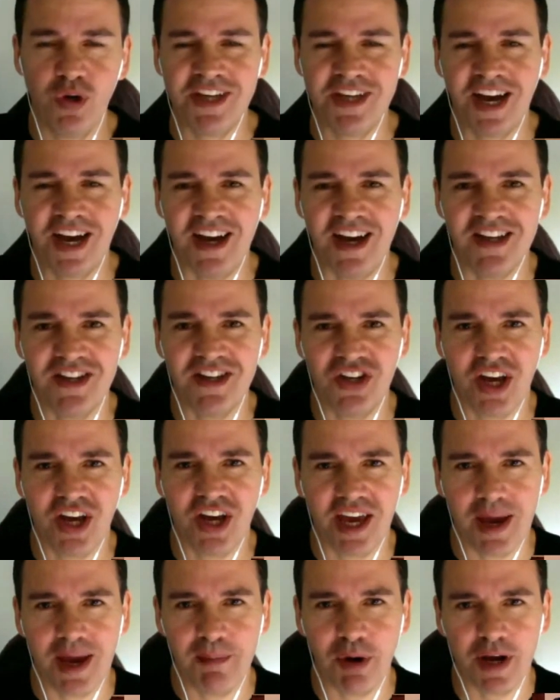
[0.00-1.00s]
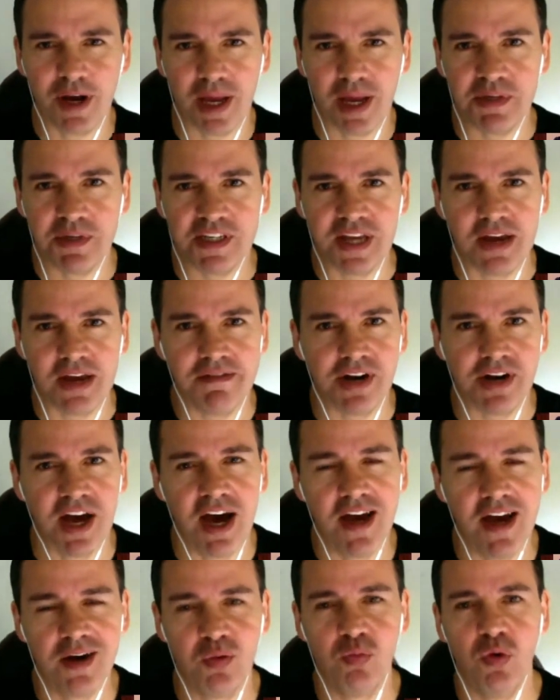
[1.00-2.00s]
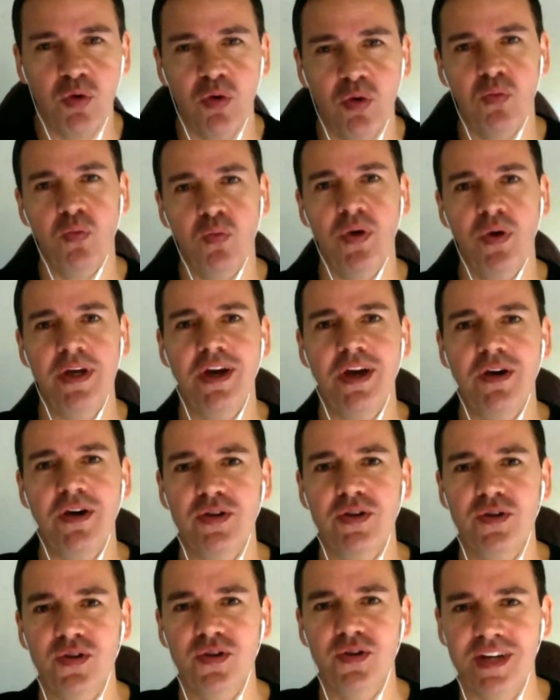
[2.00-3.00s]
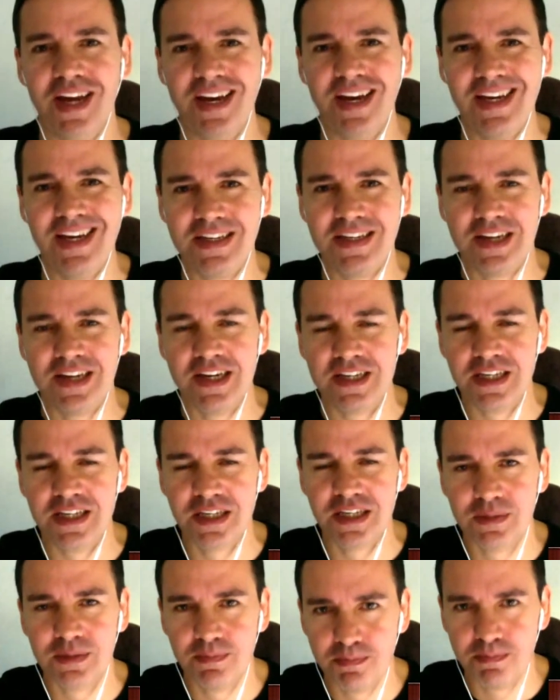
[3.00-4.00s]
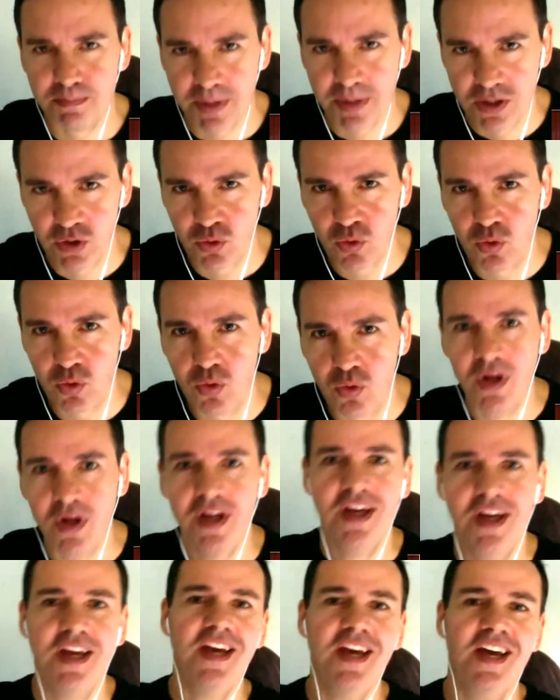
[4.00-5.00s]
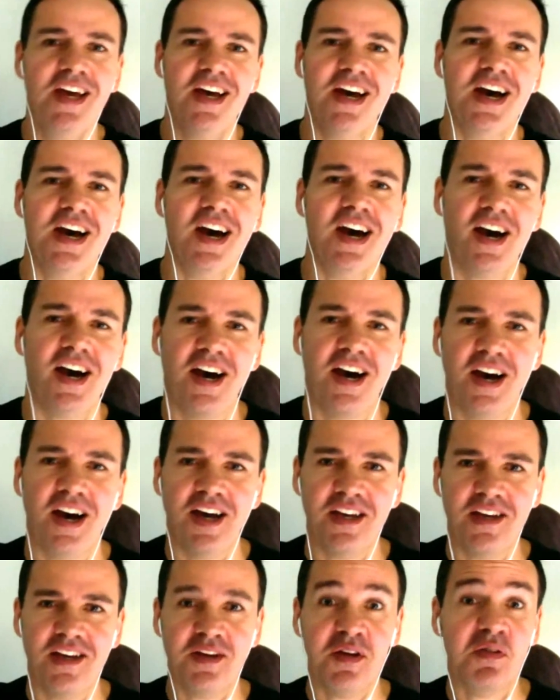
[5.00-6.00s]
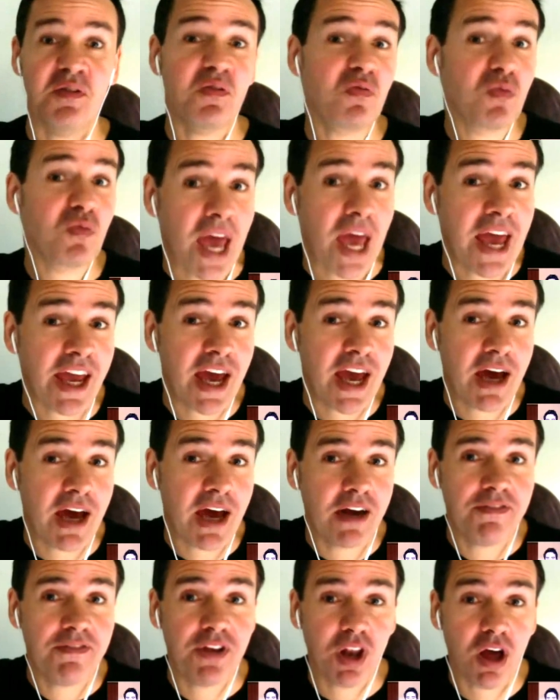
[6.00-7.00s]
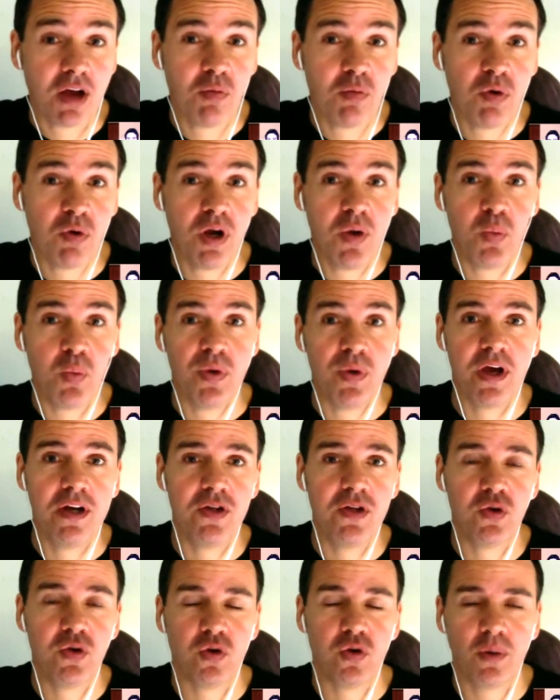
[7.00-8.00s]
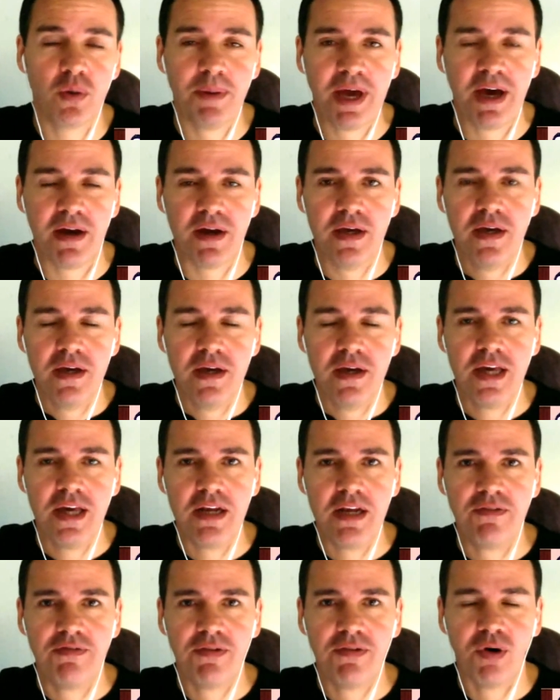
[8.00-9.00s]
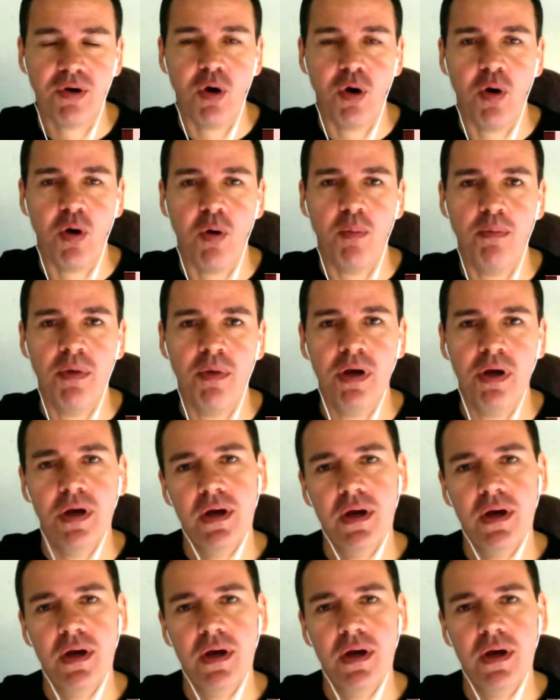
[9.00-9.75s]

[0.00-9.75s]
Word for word: Guitar Teacher Hangout. My name is David Hart. What we're going to do today is a special hangout, if you like, where we're going to talk about getting from